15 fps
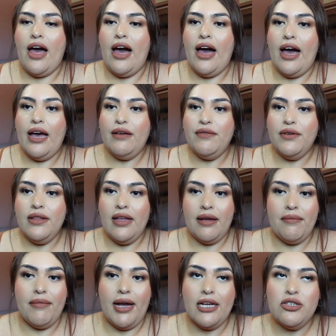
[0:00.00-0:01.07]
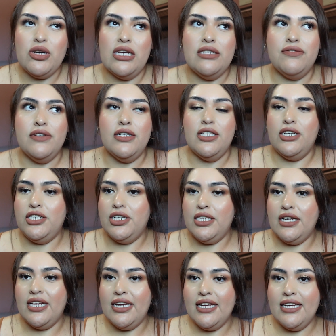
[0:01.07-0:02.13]
I feel like my transfer
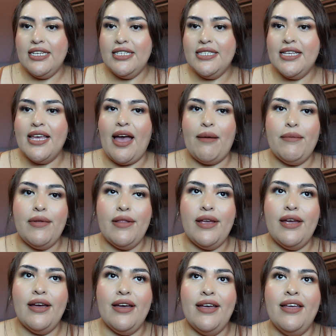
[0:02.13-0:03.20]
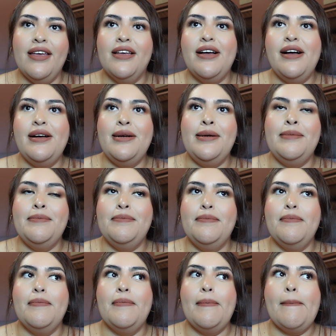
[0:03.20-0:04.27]
addiction is gambling. I
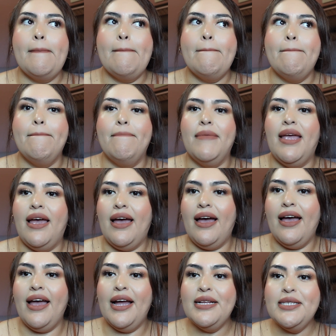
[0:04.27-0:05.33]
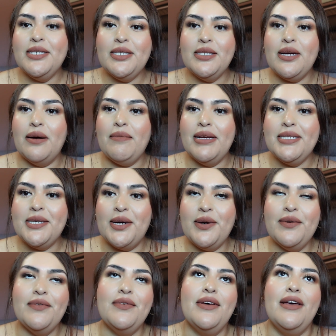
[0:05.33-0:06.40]
had to stop
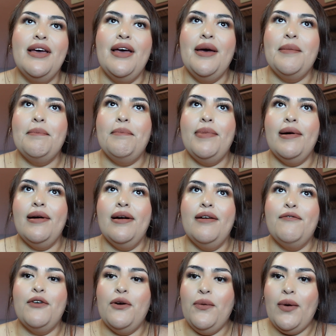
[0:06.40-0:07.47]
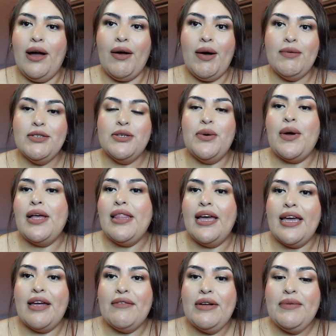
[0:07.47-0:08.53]
myself, but for a while I was going like every